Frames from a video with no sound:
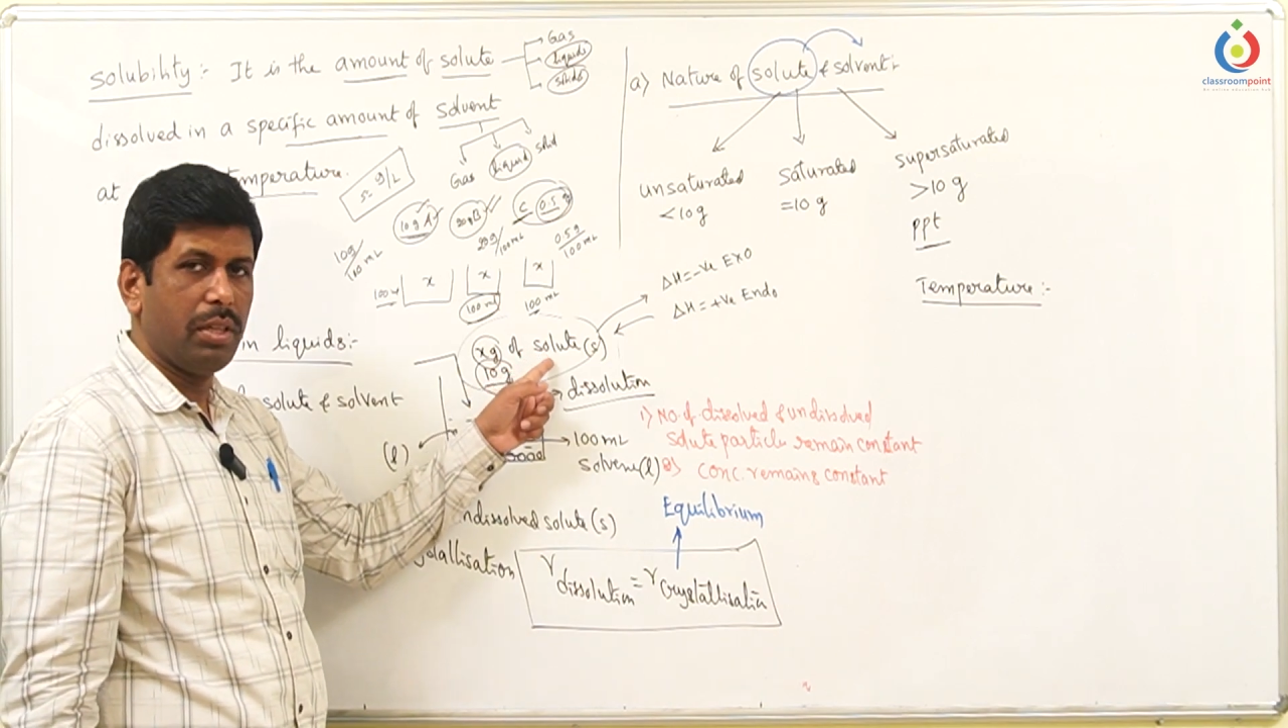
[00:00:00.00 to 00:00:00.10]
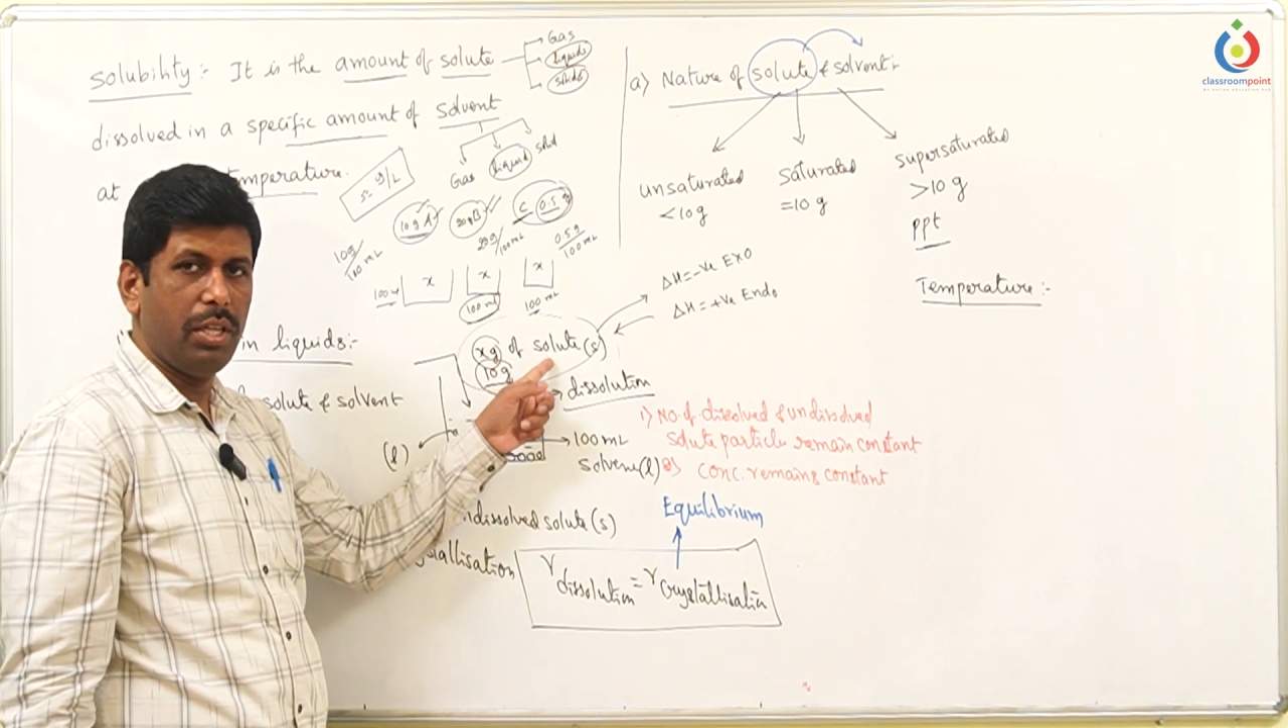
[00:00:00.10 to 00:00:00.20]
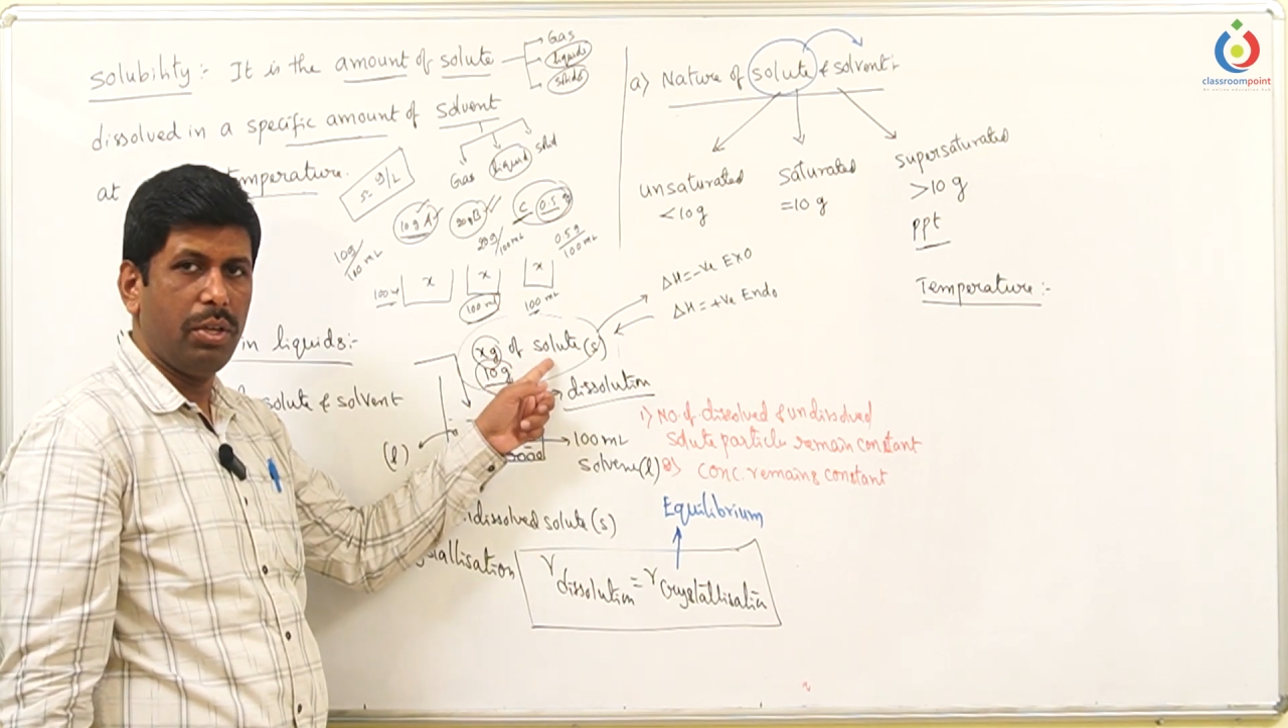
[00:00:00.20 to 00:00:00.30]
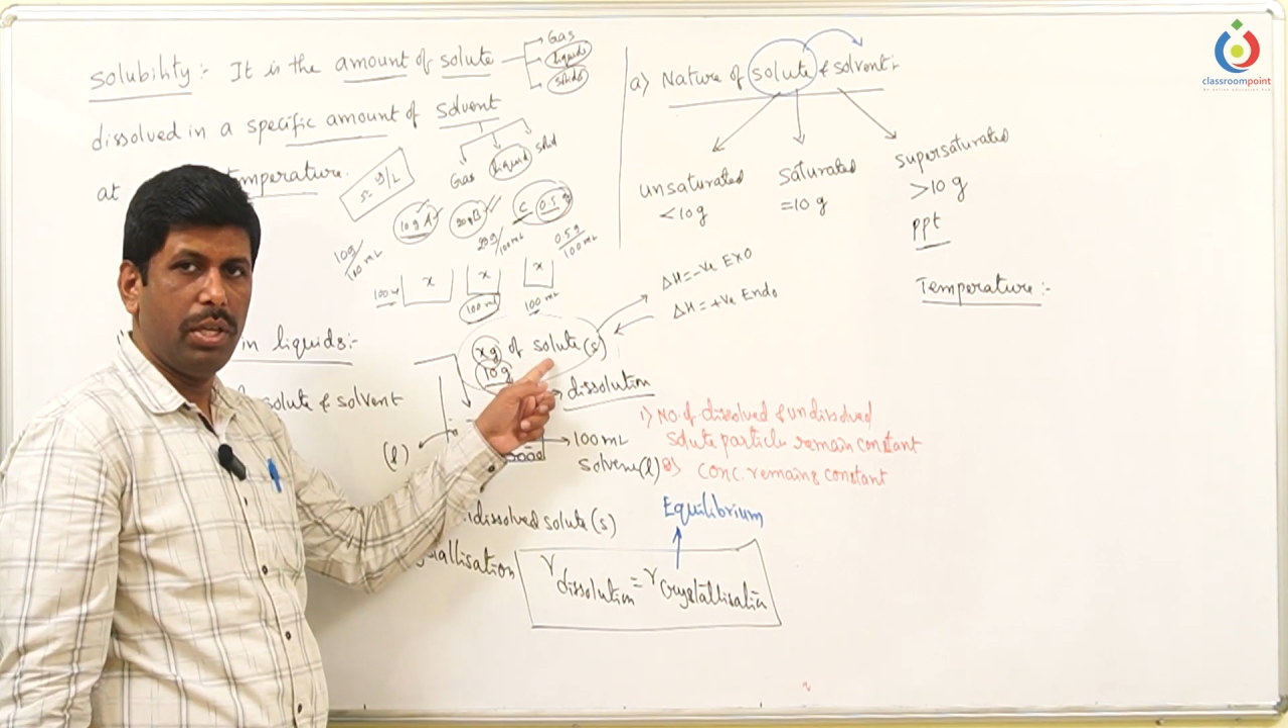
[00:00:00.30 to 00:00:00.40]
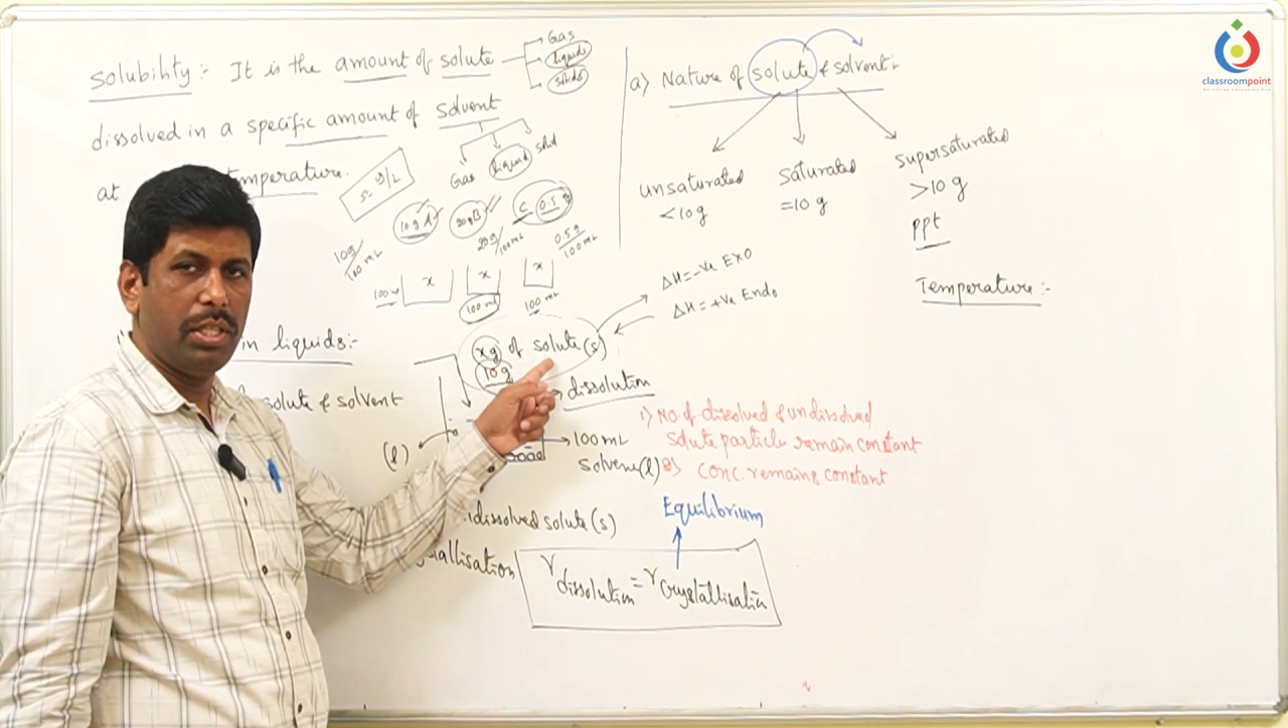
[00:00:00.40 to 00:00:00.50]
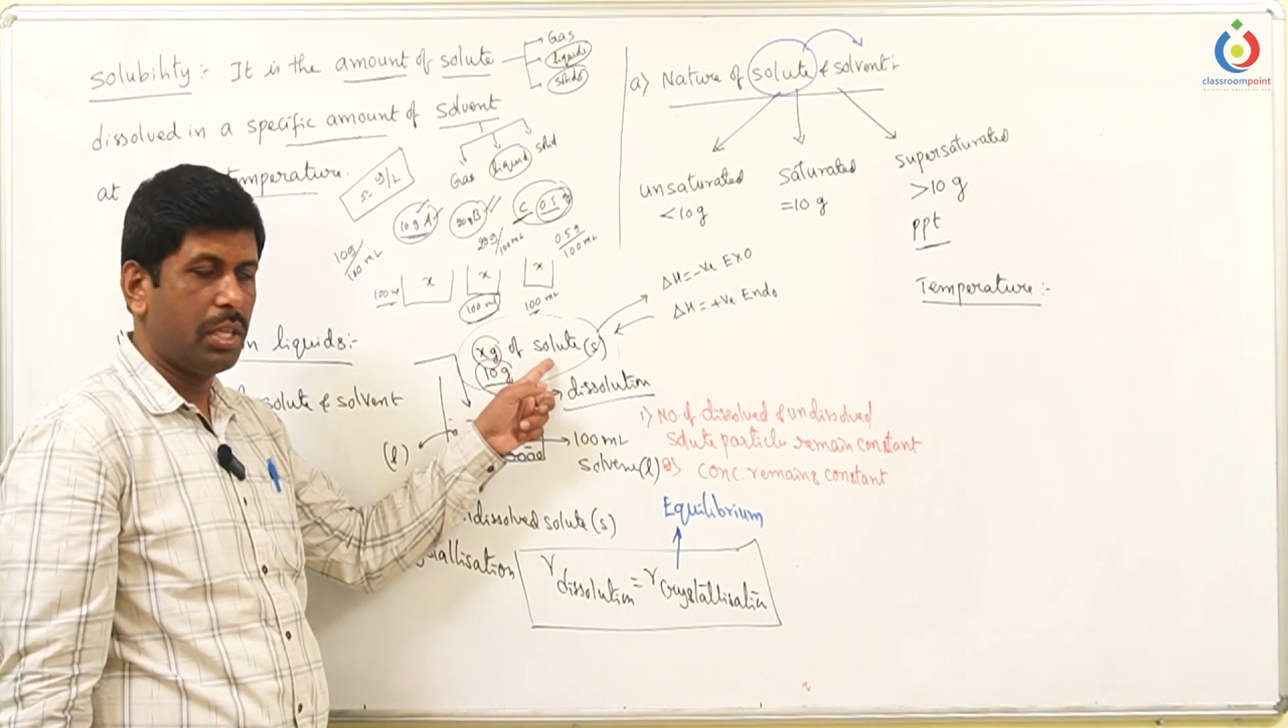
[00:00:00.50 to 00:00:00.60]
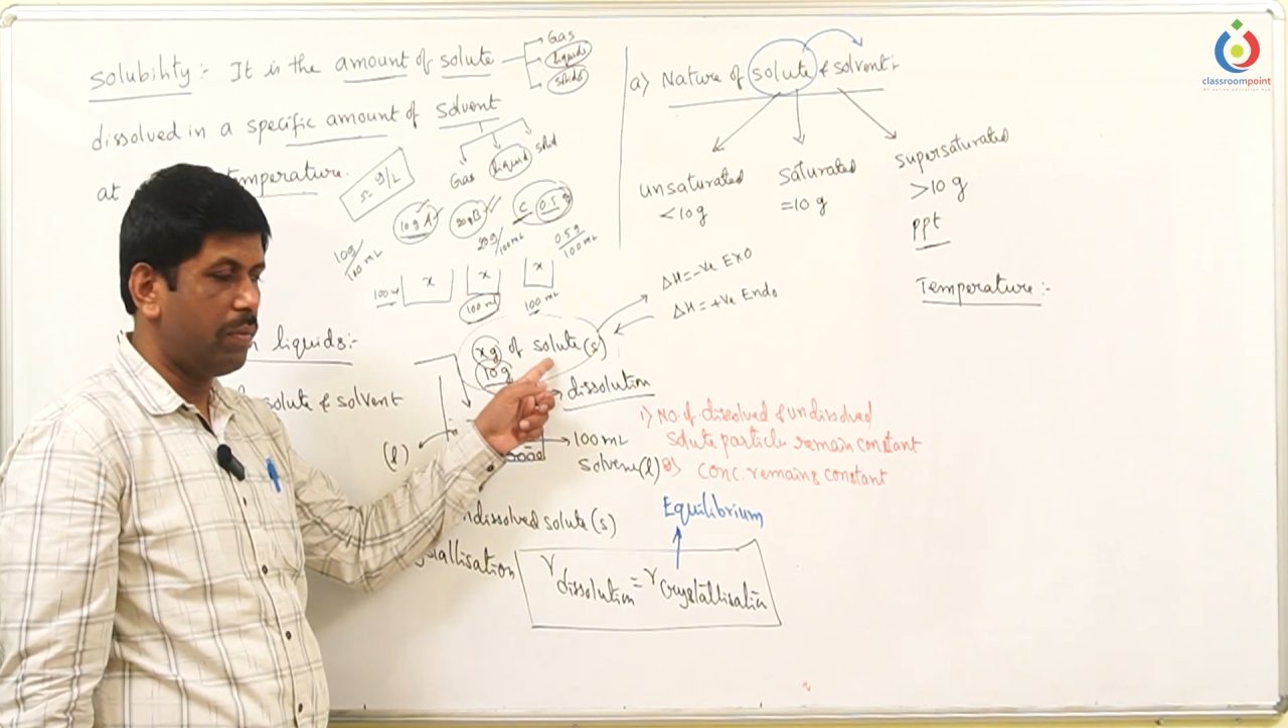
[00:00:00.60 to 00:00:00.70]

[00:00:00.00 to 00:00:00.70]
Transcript: the nature